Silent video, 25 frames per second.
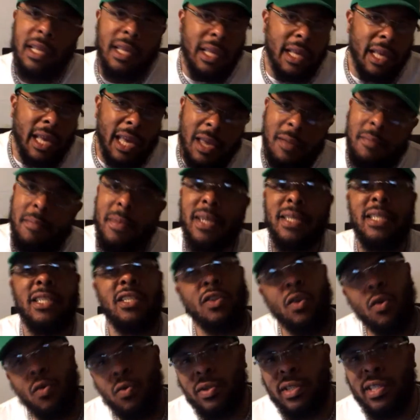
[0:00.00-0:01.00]
He messed his
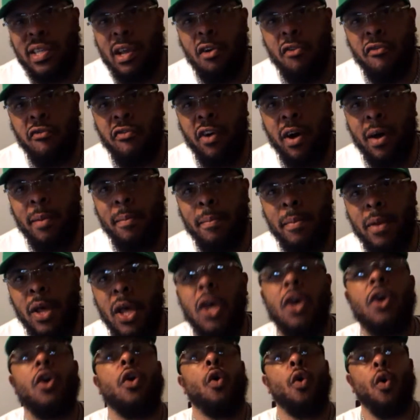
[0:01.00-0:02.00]
own self up.
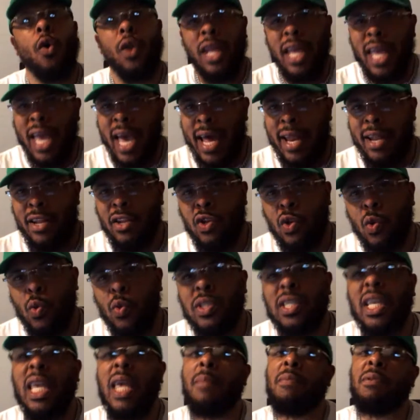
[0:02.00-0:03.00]
All he had to do
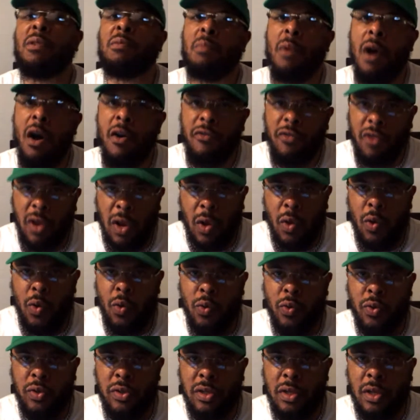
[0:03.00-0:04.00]
was keep his mouth
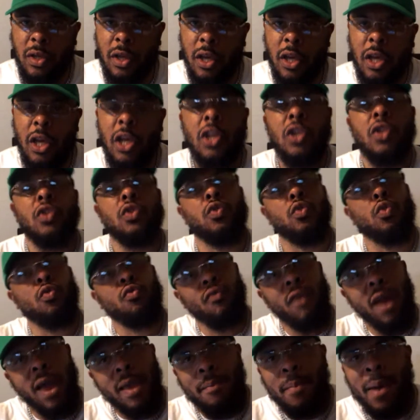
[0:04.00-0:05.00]
closed, do
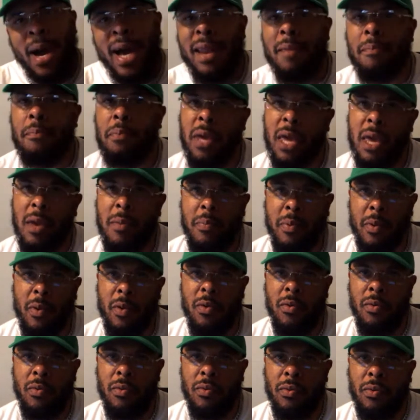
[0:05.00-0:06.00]
right by the people,
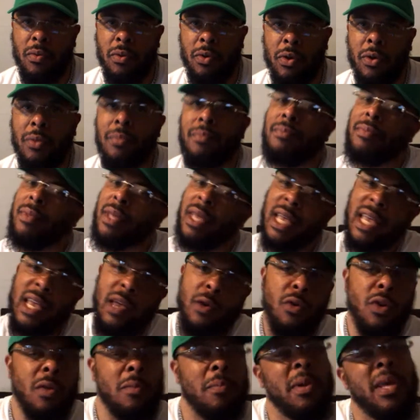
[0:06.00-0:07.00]
and he
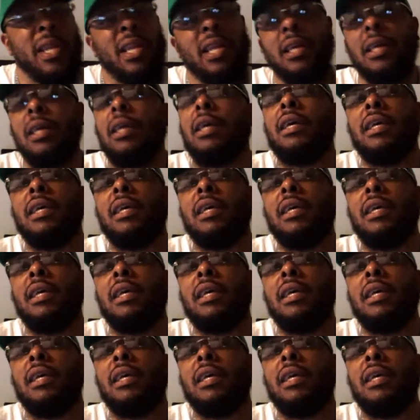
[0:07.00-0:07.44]
would have been the